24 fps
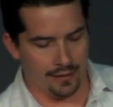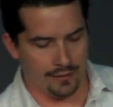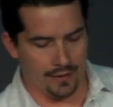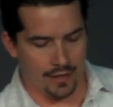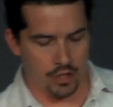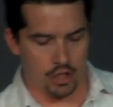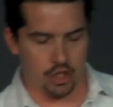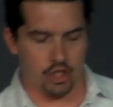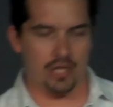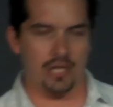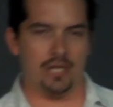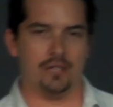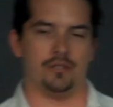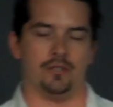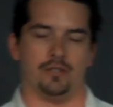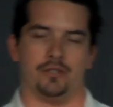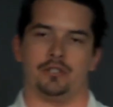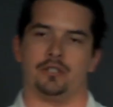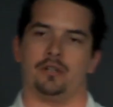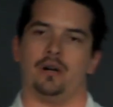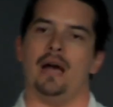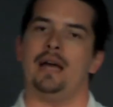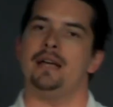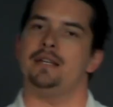that Jesus
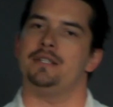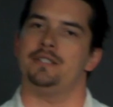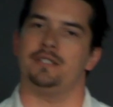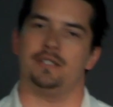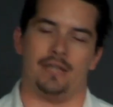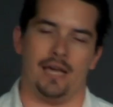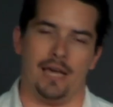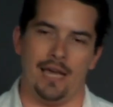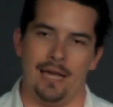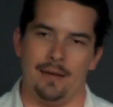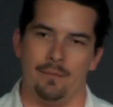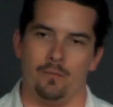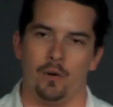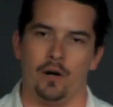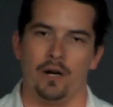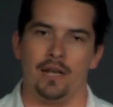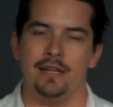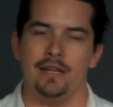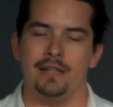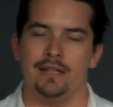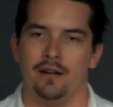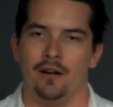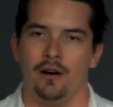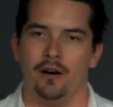Christ came, where he
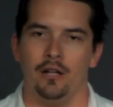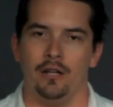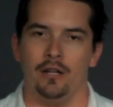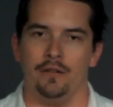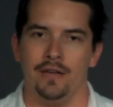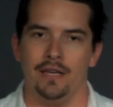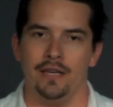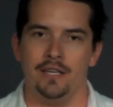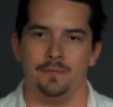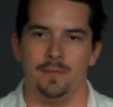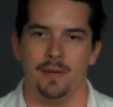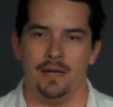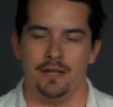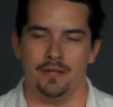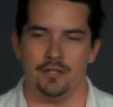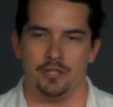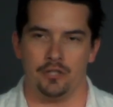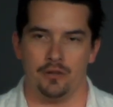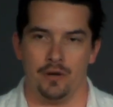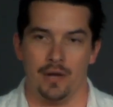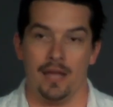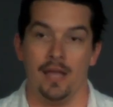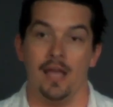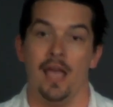did all of his
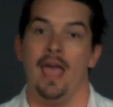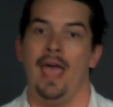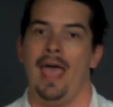ministry.